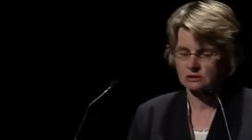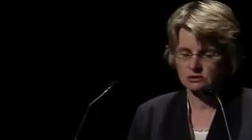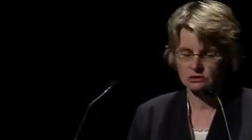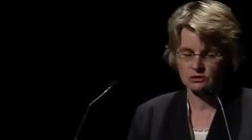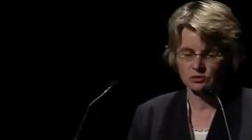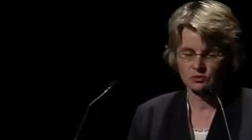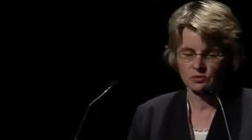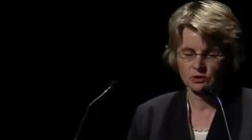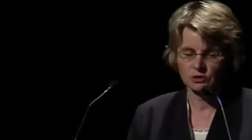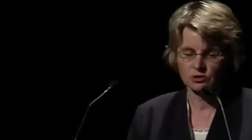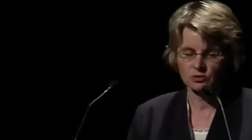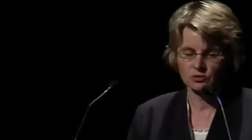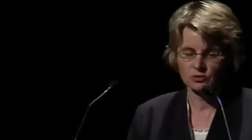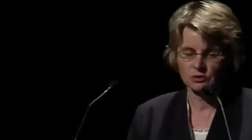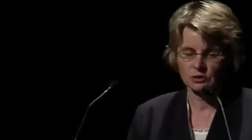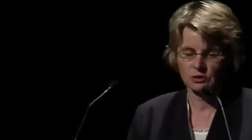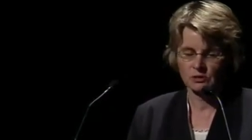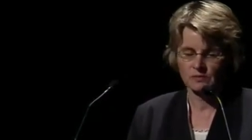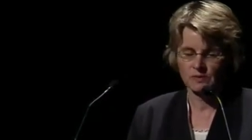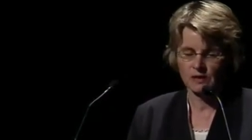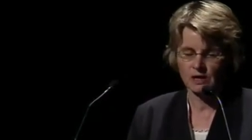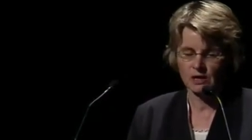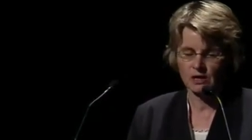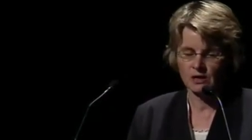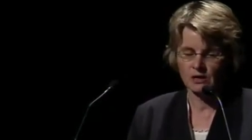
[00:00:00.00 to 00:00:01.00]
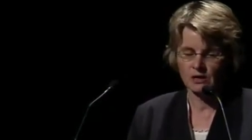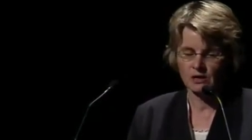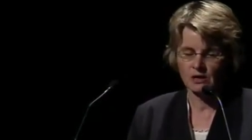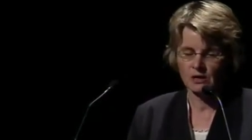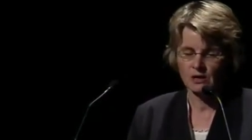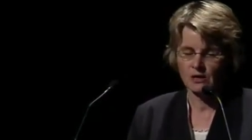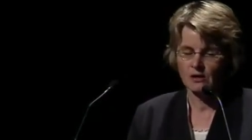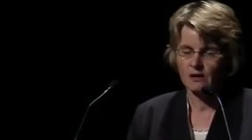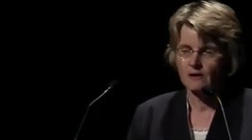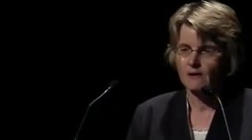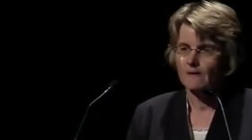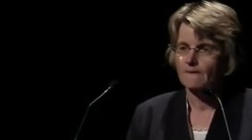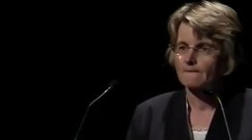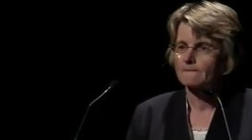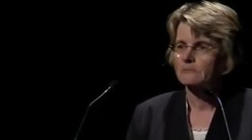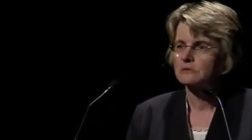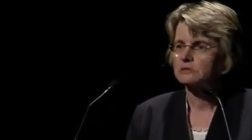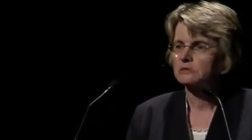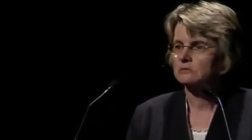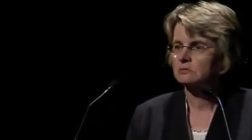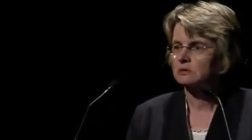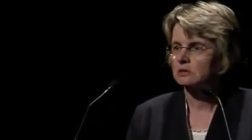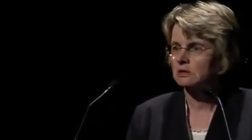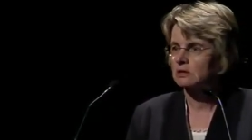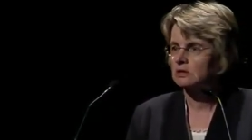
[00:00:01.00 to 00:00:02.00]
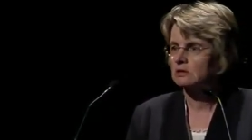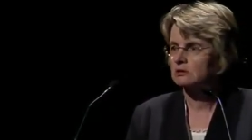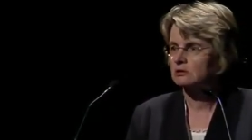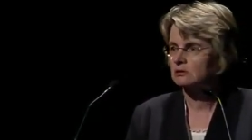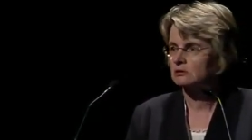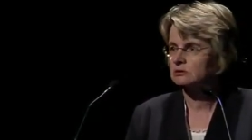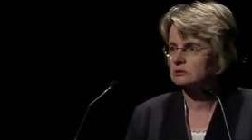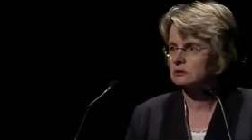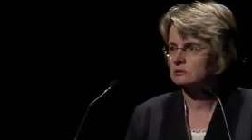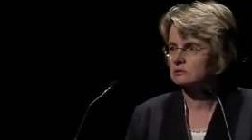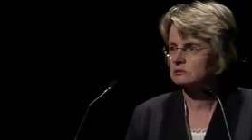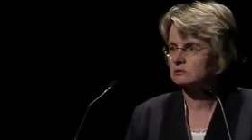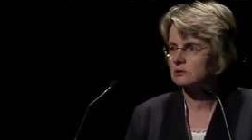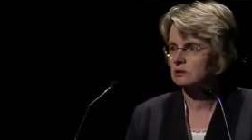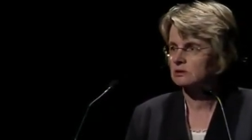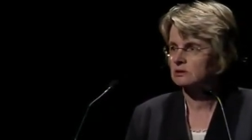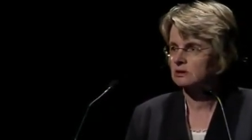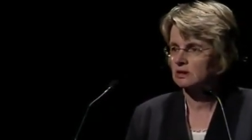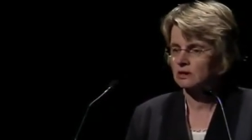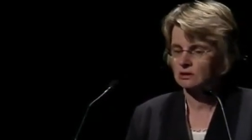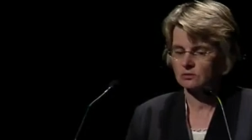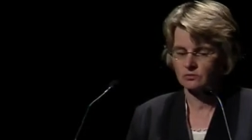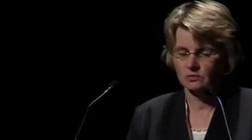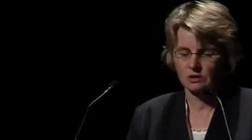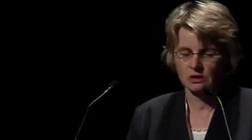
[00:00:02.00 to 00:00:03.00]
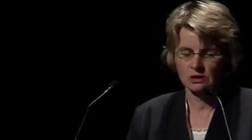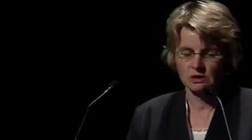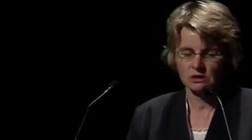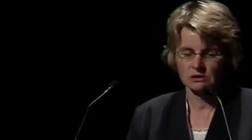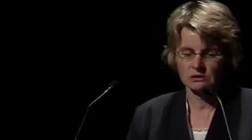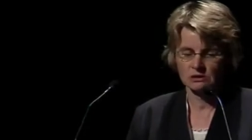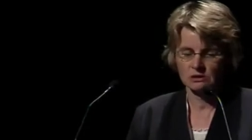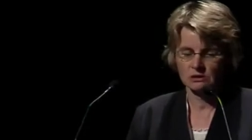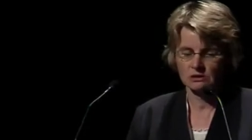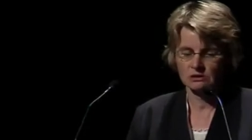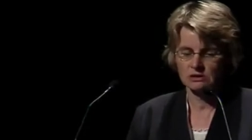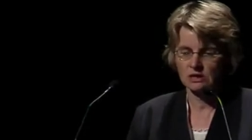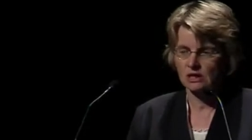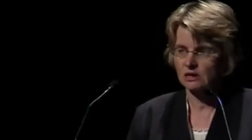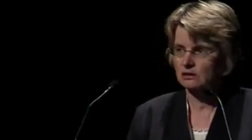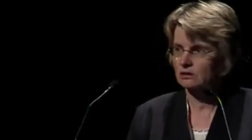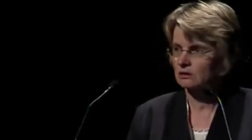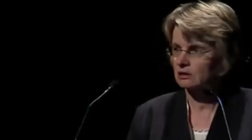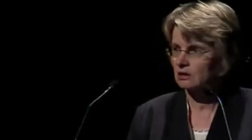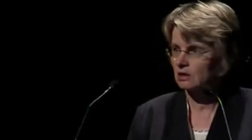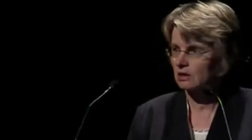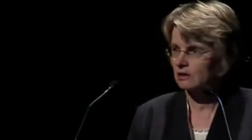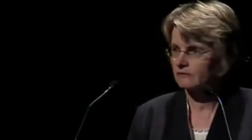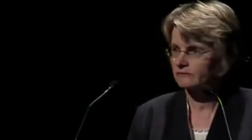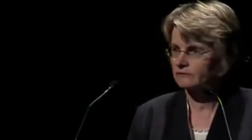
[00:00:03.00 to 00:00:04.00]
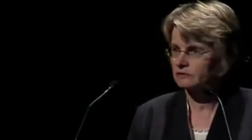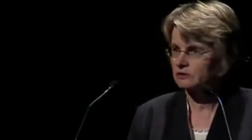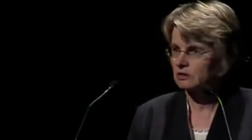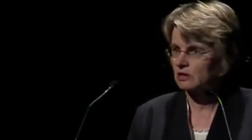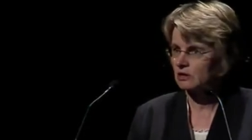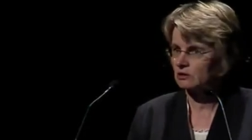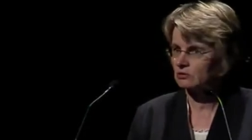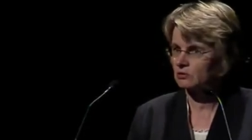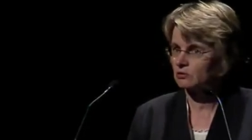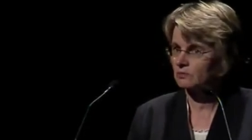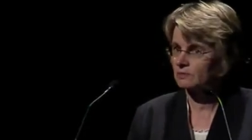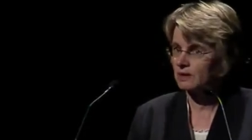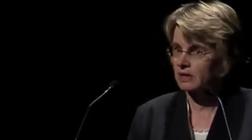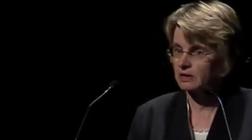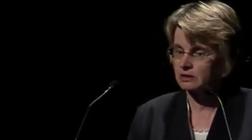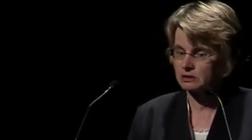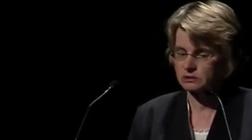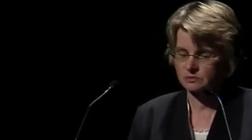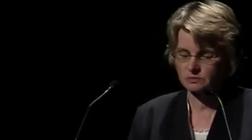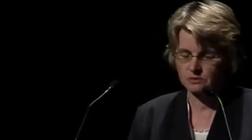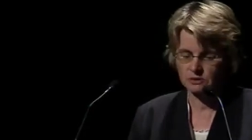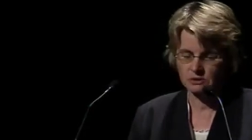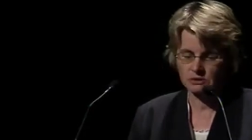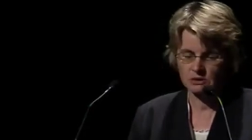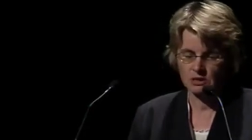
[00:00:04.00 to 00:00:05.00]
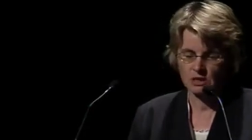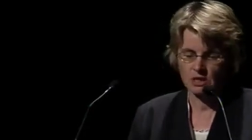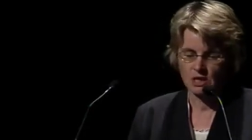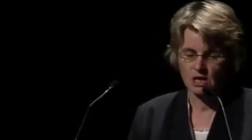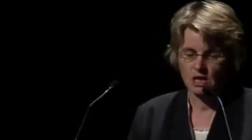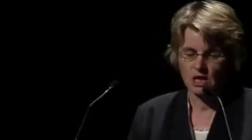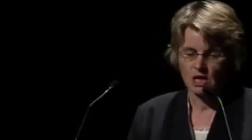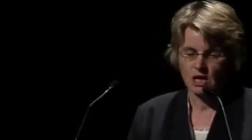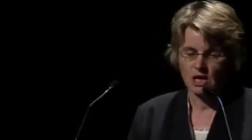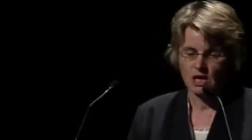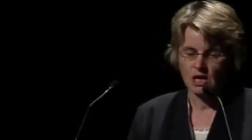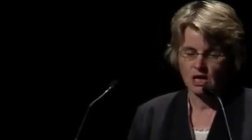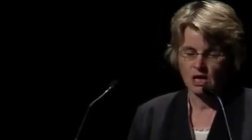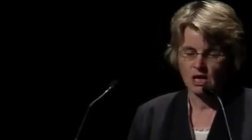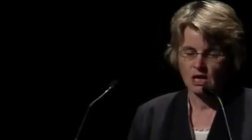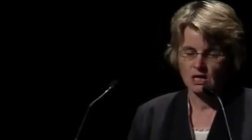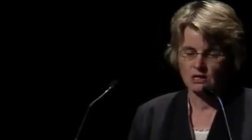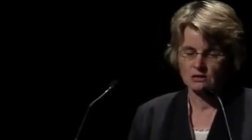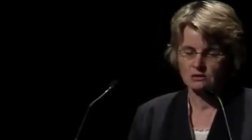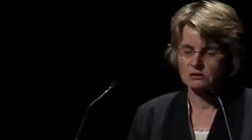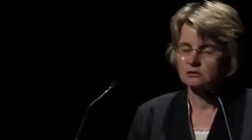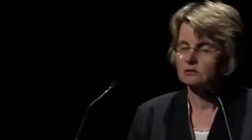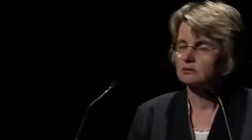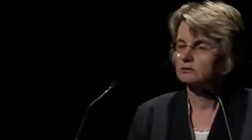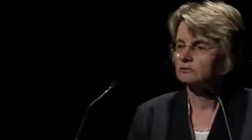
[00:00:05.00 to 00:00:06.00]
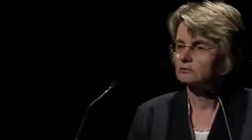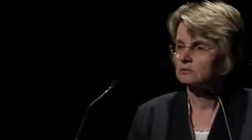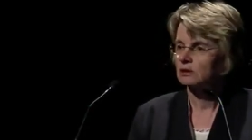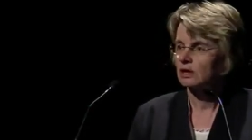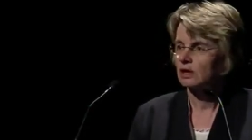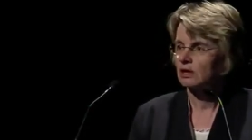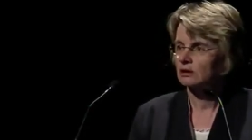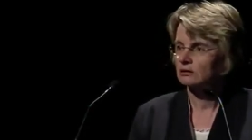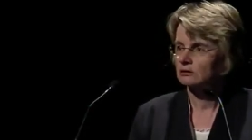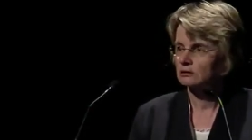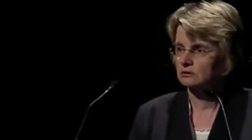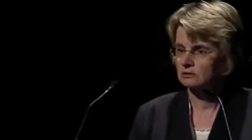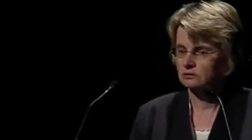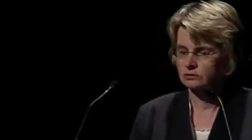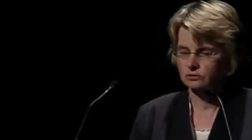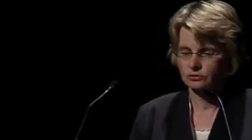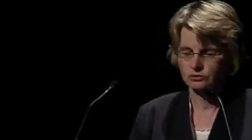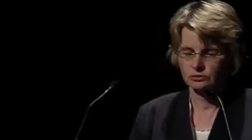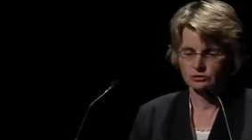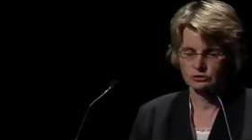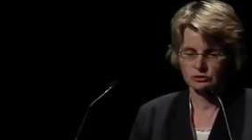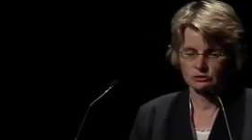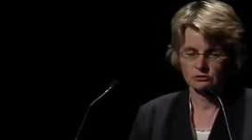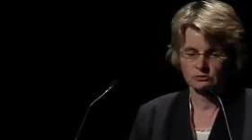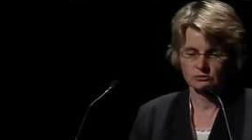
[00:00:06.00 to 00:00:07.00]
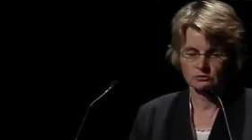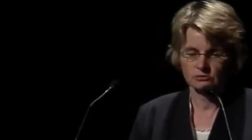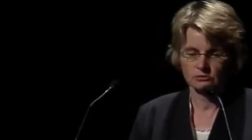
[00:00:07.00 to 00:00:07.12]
So we're talking about some key concepts around data warehousing and data life cycle management and our conclusion.